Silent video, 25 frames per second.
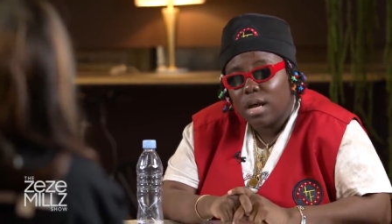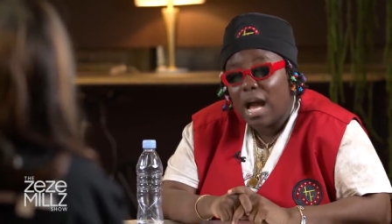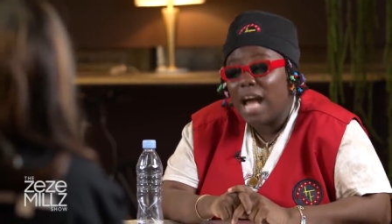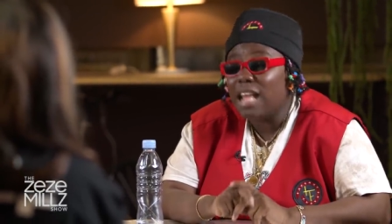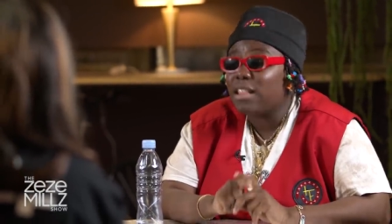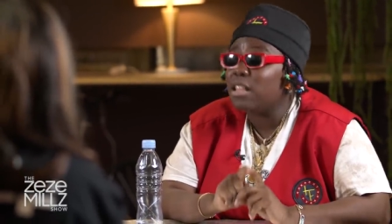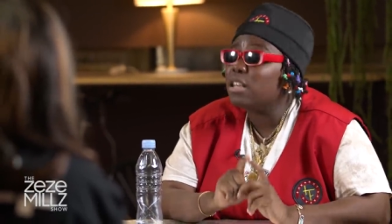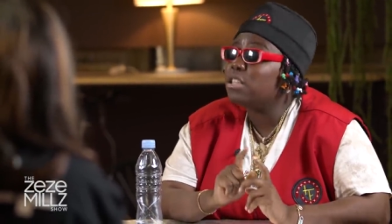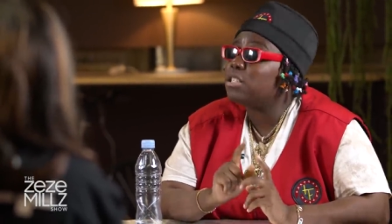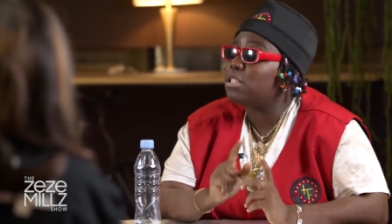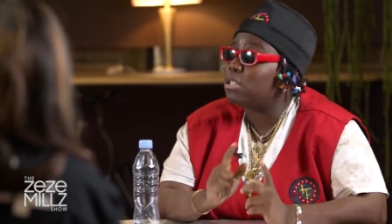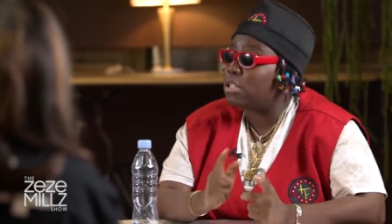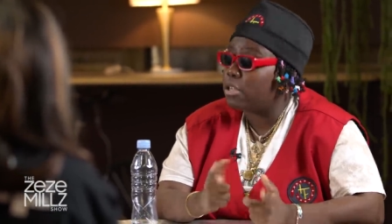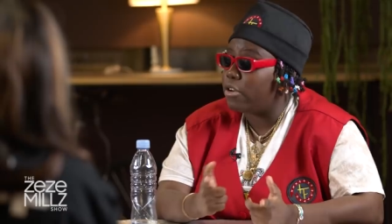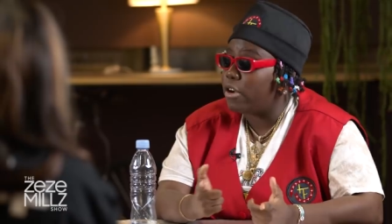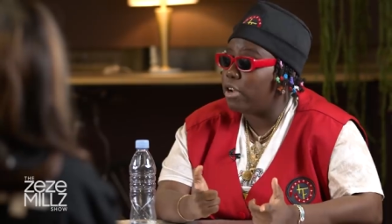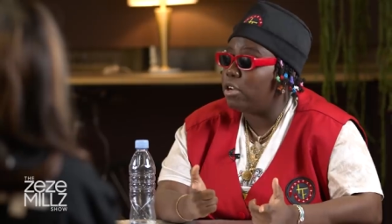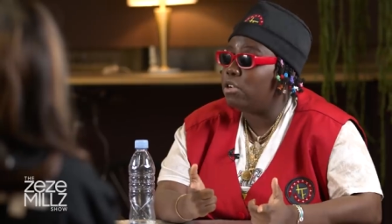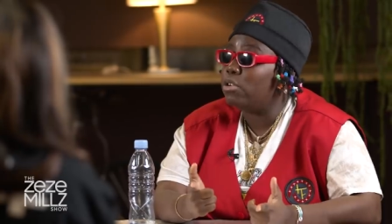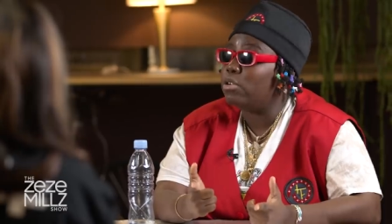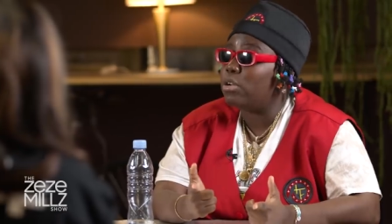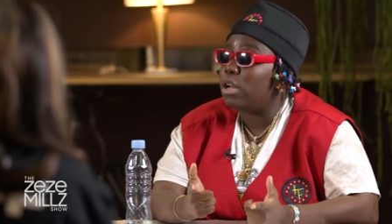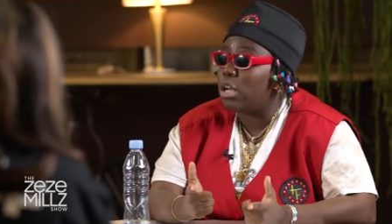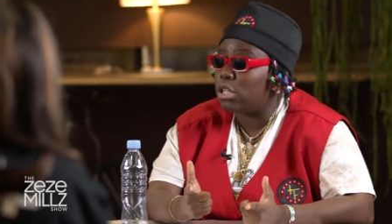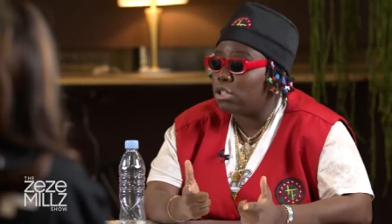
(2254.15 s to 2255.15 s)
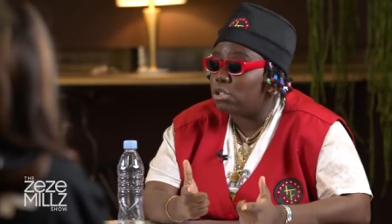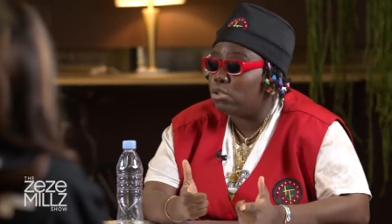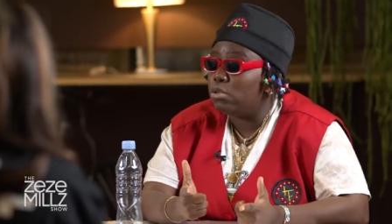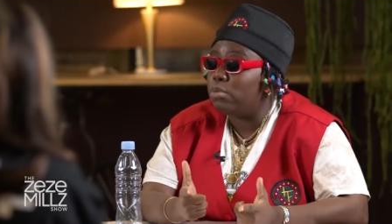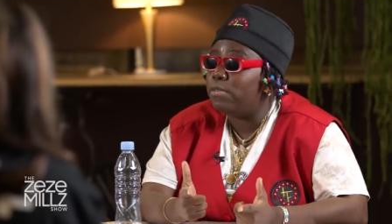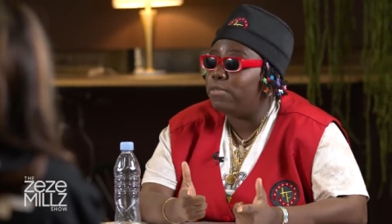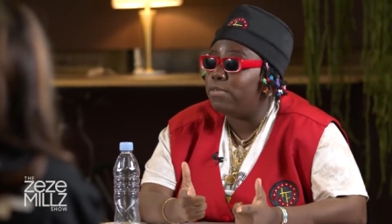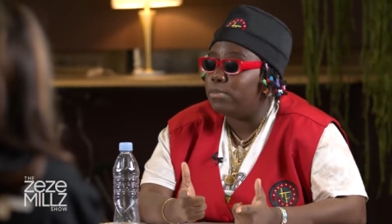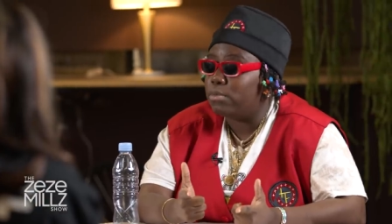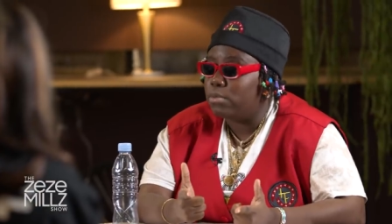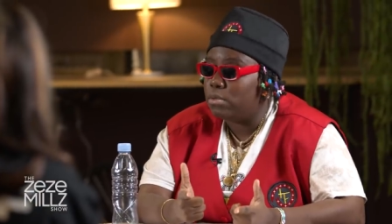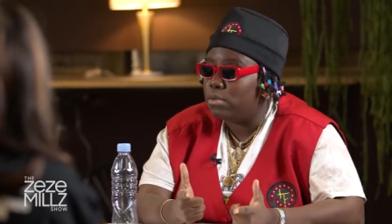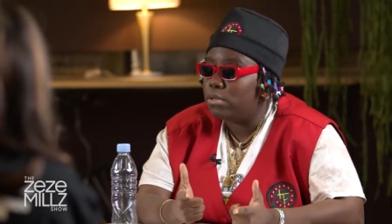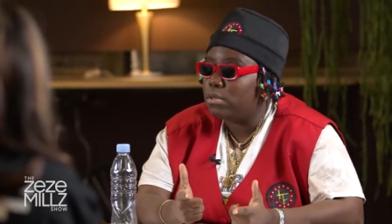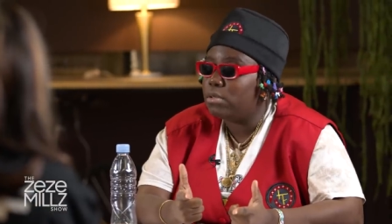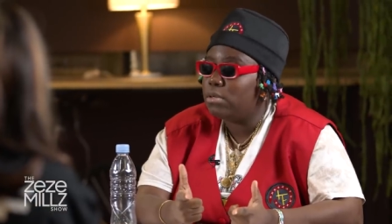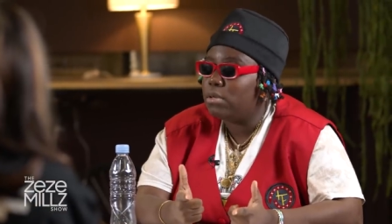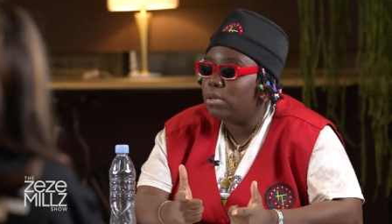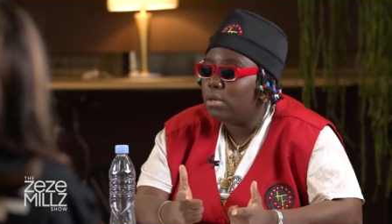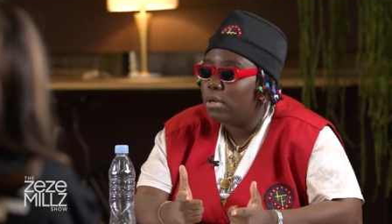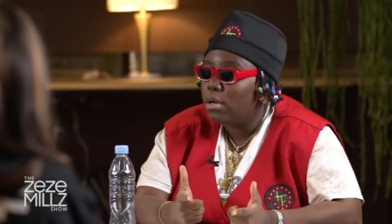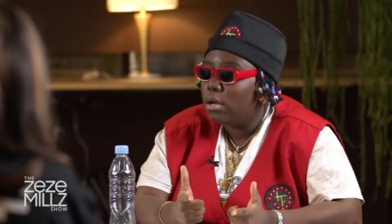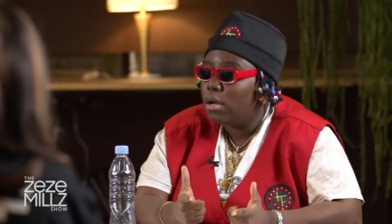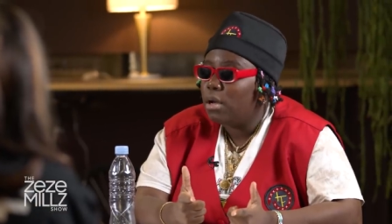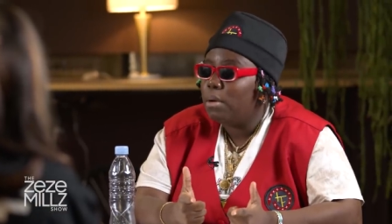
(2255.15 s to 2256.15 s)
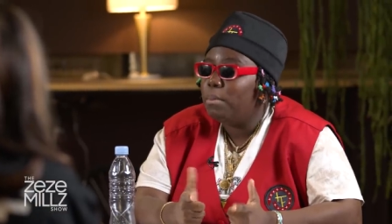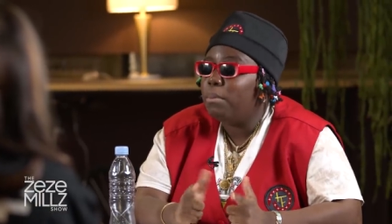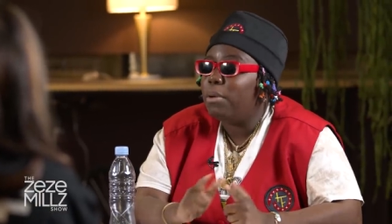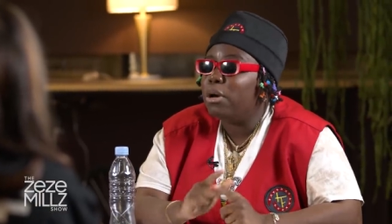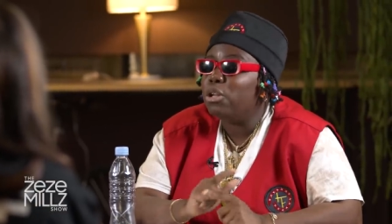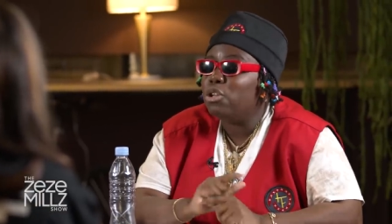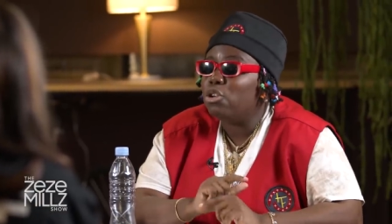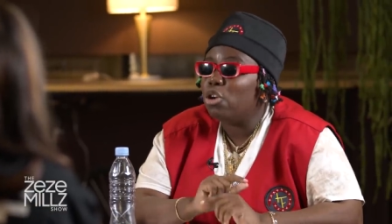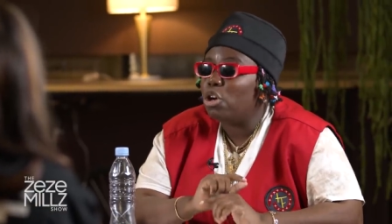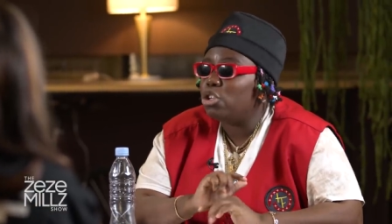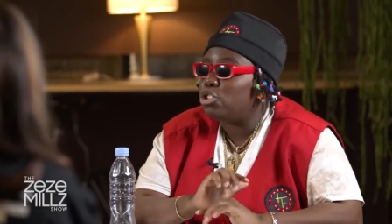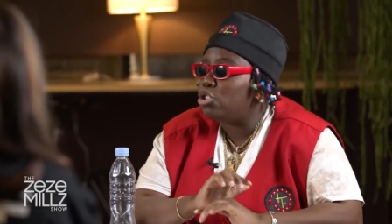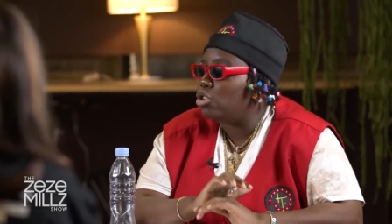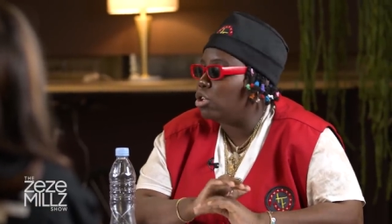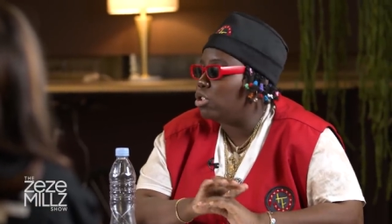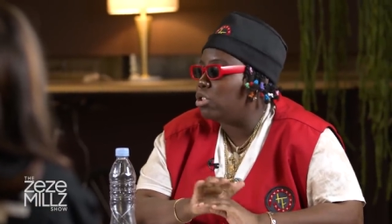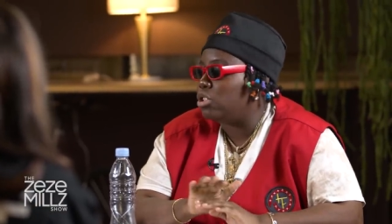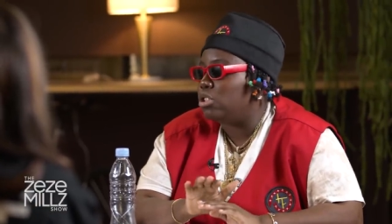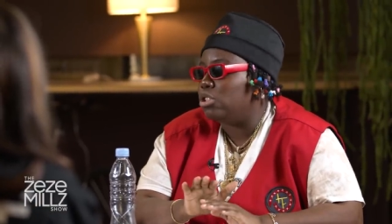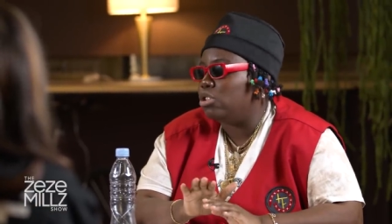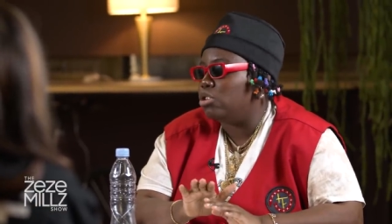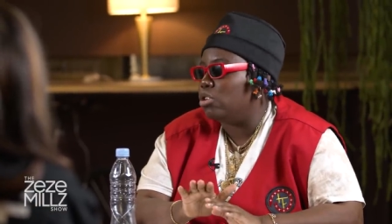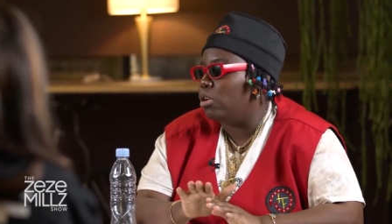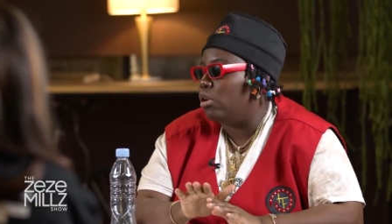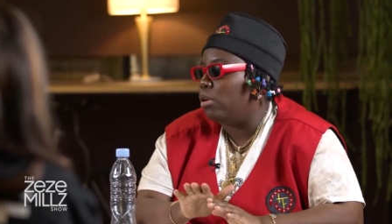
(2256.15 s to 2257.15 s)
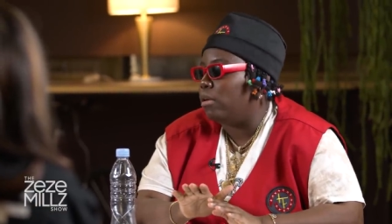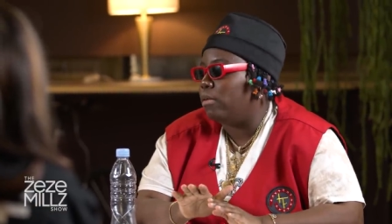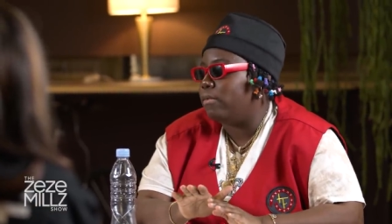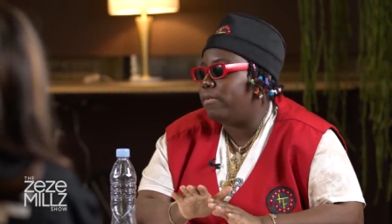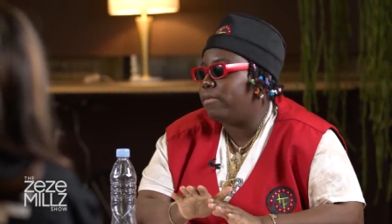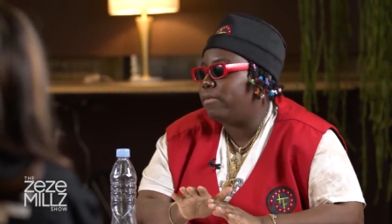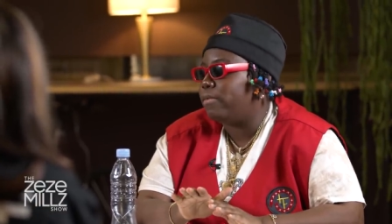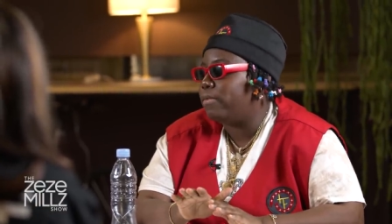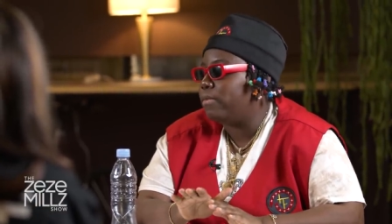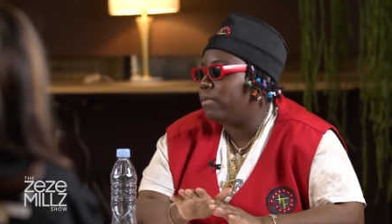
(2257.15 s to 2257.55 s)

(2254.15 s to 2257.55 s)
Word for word: I think Sierra Leone has good food, but I not just the jollof.